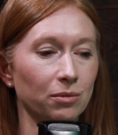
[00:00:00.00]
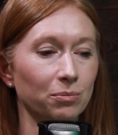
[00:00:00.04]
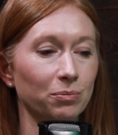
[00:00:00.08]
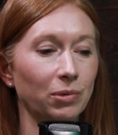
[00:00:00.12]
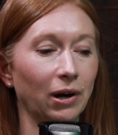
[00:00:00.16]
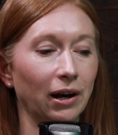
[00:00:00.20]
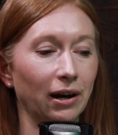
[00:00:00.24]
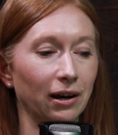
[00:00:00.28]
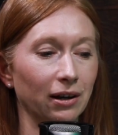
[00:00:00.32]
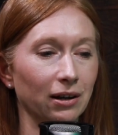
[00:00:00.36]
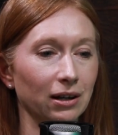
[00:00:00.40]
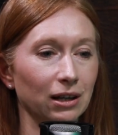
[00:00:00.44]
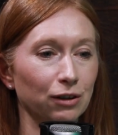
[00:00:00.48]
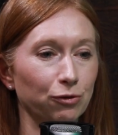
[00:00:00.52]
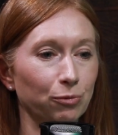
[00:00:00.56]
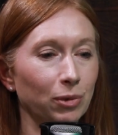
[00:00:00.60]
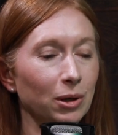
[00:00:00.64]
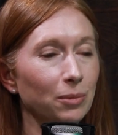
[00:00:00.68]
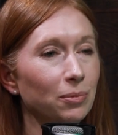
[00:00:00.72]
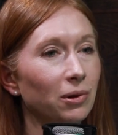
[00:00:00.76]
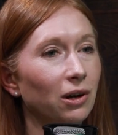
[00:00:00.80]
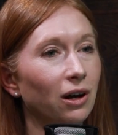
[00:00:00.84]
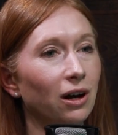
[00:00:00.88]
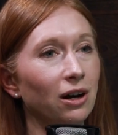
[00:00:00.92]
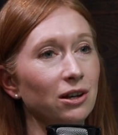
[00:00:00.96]
But if
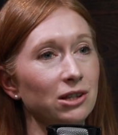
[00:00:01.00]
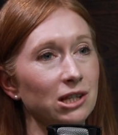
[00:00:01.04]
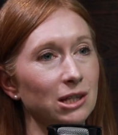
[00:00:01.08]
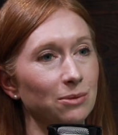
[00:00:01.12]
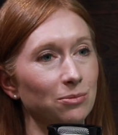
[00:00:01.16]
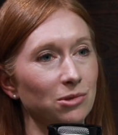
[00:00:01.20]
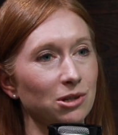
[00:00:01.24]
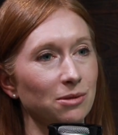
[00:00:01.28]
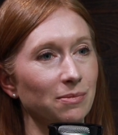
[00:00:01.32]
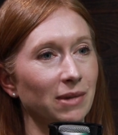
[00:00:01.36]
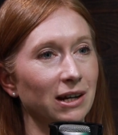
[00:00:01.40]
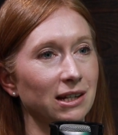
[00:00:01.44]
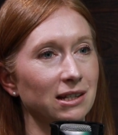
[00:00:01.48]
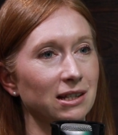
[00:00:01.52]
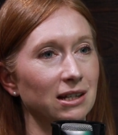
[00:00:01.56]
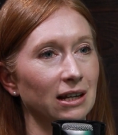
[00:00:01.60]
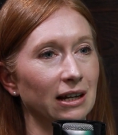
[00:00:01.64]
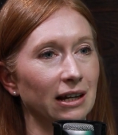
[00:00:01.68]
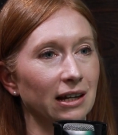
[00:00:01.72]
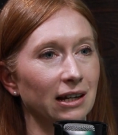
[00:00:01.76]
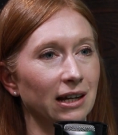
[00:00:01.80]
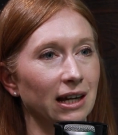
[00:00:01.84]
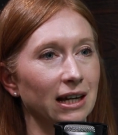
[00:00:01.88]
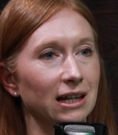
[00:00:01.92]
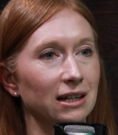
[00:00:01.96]
people are
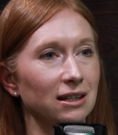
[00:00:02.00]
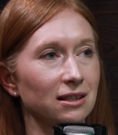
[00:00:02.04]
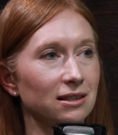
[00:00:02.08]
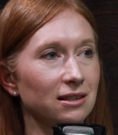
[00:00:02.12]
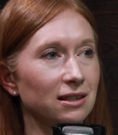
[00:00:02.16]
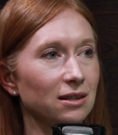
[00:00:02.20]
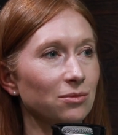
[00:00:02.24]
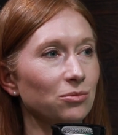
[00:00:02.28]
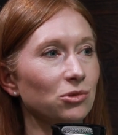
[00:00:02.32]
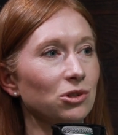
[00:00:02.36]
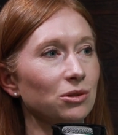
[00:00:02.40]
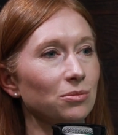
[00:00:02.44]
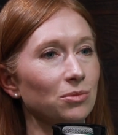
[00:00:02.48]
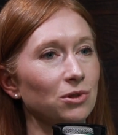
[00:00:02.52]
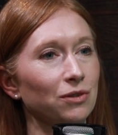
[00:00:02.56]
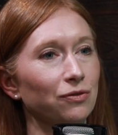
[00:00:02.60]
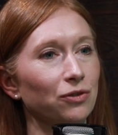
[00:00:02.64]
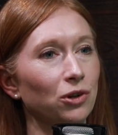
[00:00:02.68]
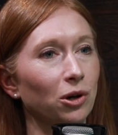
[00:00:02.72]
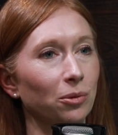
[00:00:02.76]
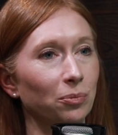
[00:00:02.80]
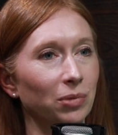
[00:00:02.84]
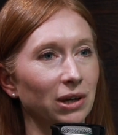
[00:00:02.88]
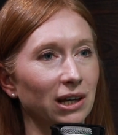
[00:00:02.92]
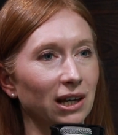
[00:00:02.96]
symptomatic, it's symptoms of
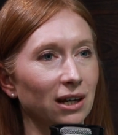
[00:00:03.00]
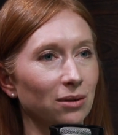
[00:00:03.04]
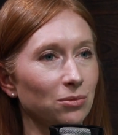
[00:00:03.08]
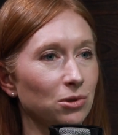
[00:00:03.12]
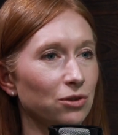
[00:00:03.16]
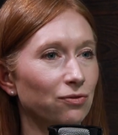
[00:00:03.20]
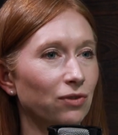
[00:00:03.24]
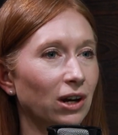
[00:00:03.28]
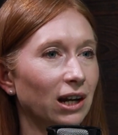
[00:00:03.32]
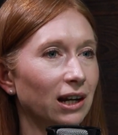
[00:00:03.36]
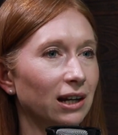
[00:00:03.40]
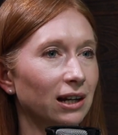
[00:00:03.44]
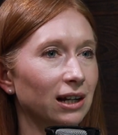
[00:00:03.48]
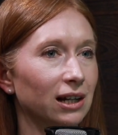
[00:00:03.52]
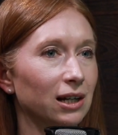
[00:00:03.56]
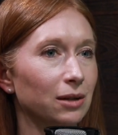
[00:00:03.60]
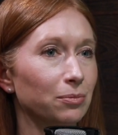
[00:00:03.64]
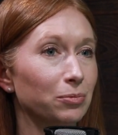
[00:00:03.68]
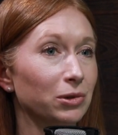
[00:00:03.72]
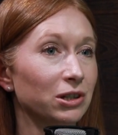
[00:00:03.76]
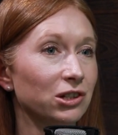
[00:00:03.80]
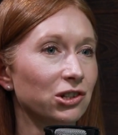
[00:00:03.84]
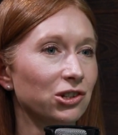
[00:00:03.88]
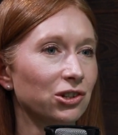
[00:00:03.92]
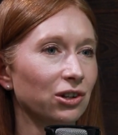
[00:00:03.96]
not being able to regulate your
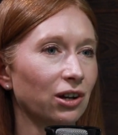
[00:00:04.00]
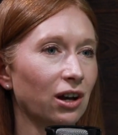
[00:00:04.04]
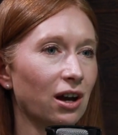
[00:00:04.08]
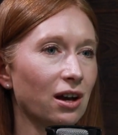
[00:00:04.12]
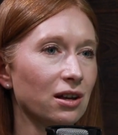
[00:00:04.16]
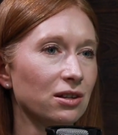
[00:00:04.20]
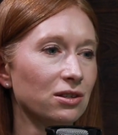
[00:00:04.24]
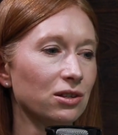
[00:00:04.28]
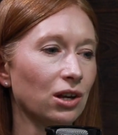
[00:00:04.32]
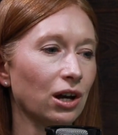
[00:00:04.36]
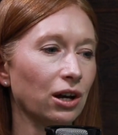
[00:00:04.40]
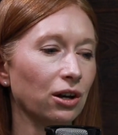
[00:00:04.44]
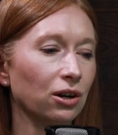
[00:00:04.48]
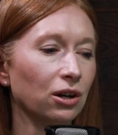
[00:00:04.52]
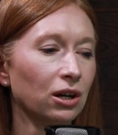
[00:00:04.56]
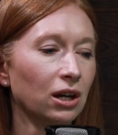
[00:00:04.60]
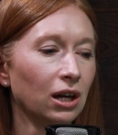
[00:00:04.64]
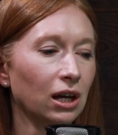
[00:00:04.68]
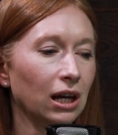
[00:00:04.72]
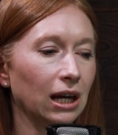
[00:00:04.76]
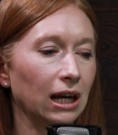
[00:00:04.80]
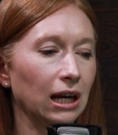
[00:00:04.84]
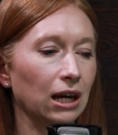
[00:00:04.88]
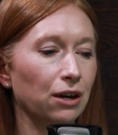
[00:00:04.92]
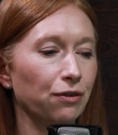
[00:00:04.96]
blood sugar. So
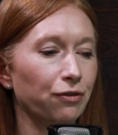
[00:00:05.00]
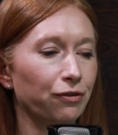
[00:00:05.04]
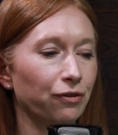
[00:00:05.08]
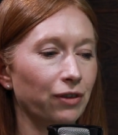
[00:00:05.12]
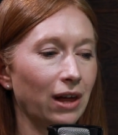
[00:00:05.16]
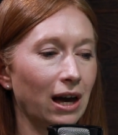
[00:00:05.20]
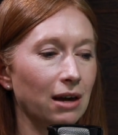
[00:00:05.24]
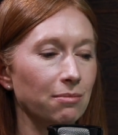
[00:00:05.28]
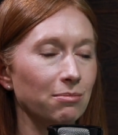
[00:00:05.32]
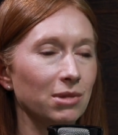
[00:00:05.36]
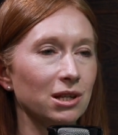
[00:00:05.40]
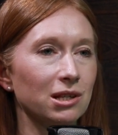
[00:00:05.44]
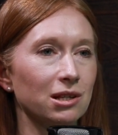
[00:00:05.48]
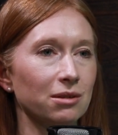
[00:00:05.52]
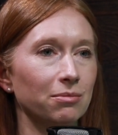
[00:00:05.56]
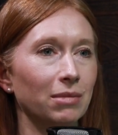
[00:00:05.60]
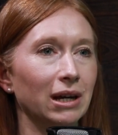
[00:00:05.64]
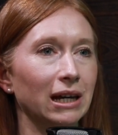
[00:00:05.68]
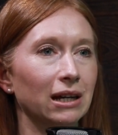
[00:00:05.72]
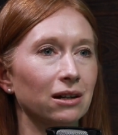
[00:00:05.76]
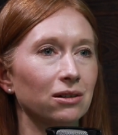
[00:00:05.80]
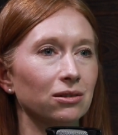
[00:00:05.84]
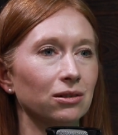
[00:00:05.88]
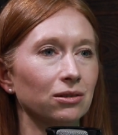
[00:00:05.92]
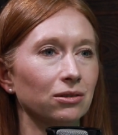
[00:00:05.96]
if they miss a
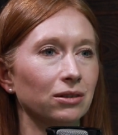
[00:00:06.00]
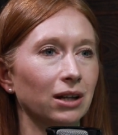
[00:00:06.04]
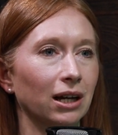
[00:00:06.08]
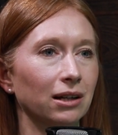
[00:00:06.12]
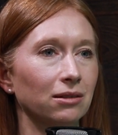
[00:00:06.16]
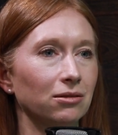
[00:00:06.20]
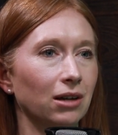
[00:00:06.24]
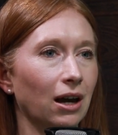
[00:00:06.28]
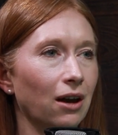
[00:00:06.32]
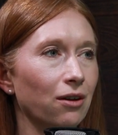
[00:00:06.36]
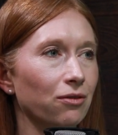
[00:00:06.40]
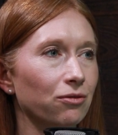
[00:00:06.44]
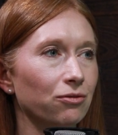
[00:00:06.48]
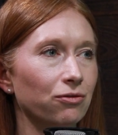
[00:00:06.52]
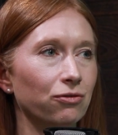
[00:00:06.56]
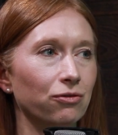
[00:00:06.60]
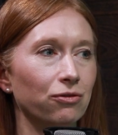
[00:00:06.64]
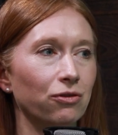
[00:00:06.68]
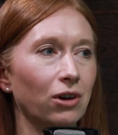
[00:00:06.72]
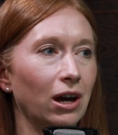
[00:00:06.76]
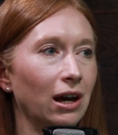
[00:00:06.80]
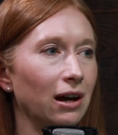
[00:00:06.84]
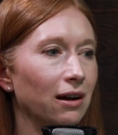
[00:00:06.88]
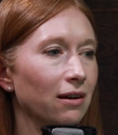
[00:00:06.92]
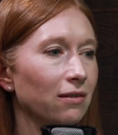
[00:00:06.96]
meal, they'd get
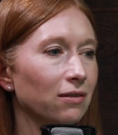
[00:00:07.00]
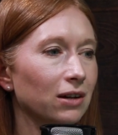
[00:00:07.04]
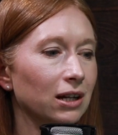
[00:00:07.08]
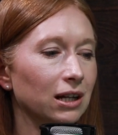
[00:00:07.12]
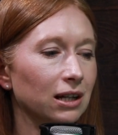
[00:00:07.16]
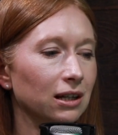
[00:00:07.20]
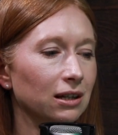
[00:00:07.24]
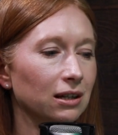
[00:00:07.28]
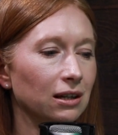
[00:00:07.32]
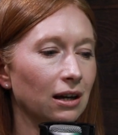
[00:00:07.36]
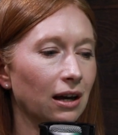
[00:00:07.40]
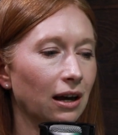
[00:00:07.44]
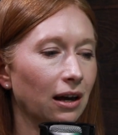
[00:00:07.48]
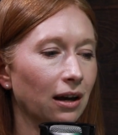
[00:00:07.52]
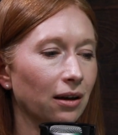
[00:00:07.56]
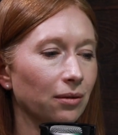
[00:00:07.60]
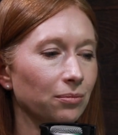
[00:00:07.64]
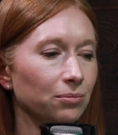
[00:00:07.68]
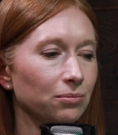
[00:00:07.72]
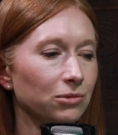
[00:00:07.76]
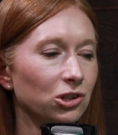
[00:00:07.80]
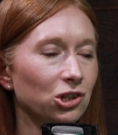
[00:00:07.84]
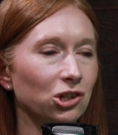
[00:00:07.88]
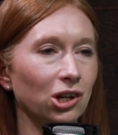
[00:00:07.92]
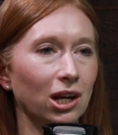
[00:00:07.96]
very
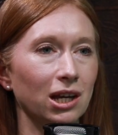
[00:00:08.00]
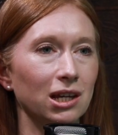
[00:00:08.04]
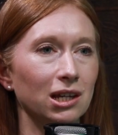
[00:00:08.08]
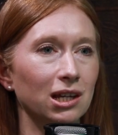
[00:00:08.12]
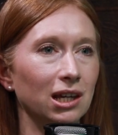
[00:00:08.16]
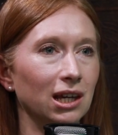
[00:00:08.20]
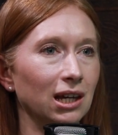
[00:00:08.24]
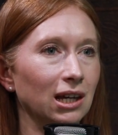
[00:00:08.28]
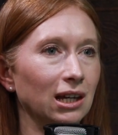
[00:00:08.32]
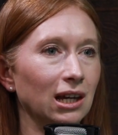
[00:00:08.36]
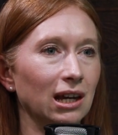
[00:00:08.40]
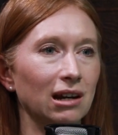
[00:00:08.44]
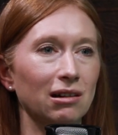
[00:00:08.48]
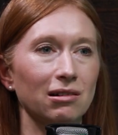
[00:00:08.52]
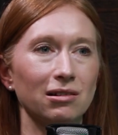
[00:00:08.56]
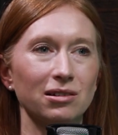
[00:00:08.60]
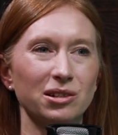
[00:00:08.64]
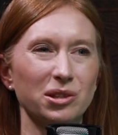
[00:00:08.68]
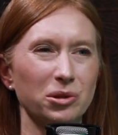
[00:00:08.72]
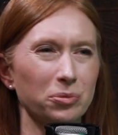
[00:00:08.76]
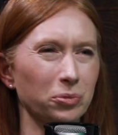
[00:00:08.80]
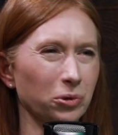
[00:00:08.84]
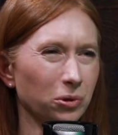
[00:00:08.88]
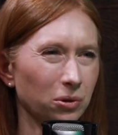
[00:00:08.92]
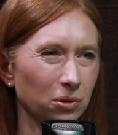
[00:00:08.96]
shaky,
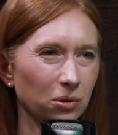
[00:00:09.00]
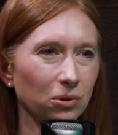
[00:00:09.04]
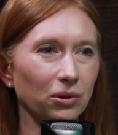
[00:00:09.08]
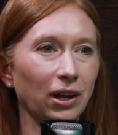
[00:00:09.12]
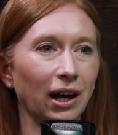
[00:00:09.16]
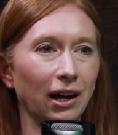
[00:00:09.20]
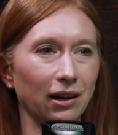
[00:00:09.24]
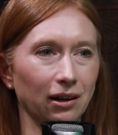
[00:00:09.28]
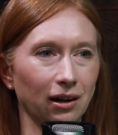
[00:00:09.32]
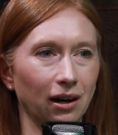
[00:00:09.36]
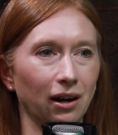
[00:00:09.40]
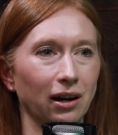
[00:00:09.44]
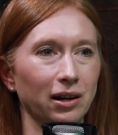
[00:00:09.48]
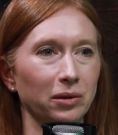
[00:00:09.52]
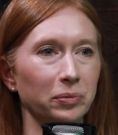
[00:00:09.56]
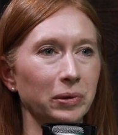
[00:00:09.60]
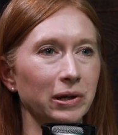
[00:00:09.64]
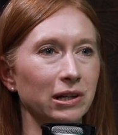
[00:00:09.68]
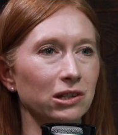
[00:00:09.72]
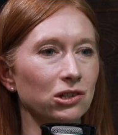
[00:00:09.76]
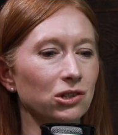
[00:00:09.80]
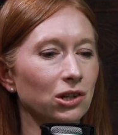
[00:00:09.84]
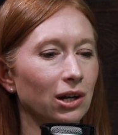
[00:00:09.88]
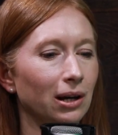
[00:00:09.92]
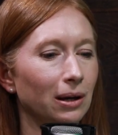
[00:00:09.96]
irritable, that kind of
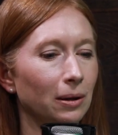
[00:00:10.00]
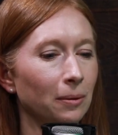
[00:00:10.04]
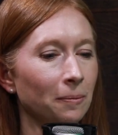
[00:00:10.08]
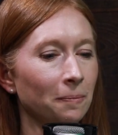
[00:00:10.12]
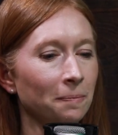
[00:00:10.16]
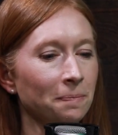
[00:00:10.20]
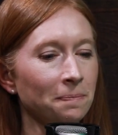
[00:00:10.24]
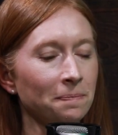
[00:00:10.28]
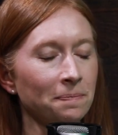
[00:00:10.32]
picture.